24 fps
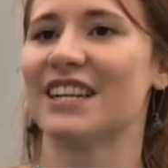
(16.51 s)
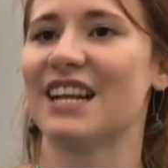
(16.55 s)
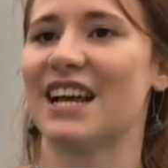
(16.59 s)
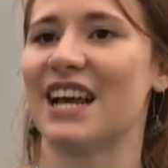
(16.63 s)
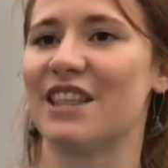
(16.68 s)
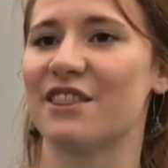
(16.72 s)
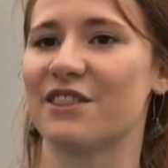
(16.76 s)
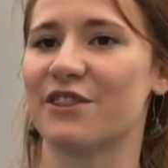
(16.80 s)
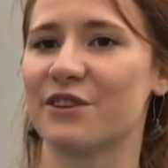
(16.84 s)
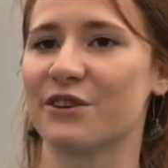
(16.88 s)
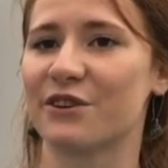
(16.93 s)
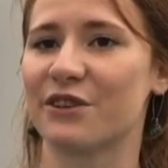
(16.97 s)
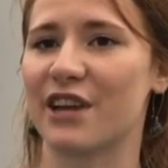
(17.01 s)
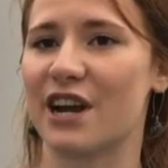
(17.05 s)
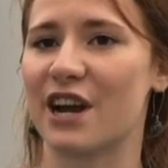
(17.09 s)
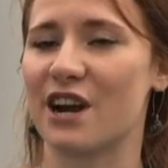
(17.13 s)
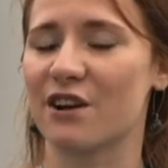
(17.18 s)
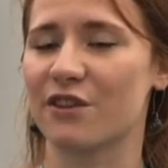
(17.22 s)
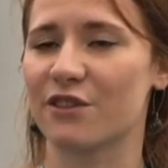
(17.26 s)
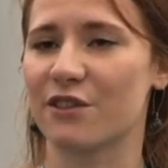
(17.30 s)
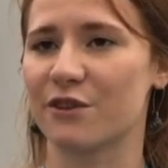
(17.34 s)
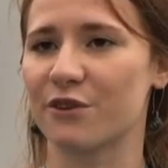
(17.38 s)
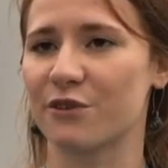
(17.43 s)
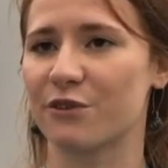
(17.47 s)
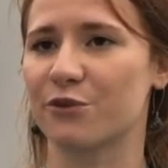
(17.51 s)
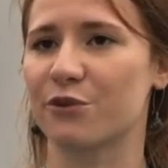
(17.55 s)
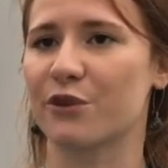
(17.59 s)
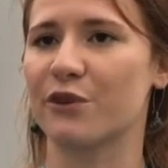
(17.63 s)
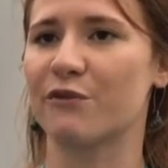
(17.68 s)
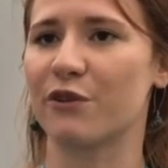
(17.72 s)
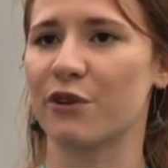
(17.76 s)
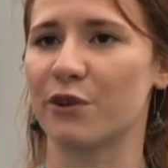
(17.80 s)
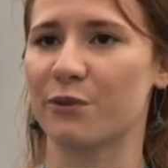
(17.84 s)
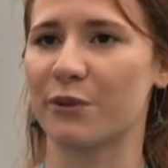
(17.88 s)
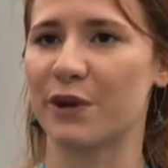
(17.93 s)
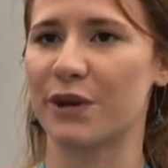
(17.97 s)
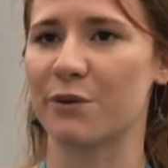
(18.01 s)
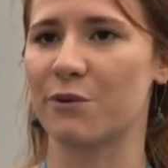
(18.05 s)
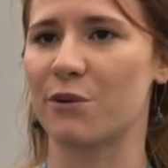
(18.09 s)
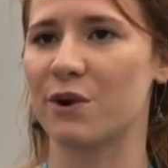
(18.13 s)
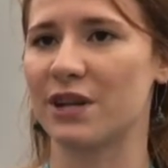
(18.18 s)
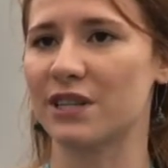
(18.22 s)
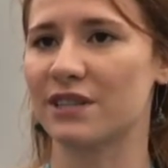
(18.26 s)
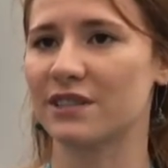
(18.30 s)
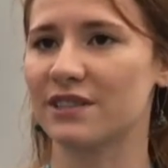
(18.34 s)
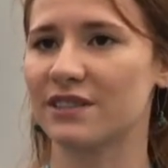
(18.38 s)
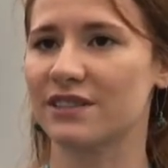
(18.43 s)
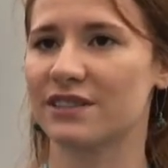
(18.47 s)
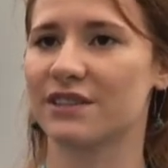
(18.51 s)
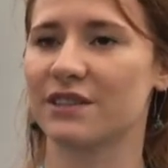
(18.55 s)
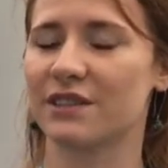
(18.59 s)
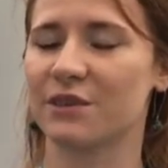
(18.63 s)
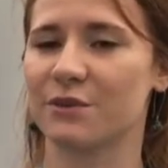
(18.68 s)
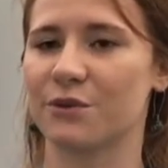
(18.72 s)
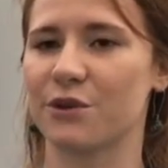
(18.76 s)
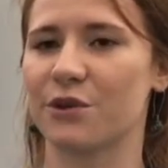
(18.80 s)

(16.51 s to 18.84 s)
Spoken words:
And so there are the three following ones.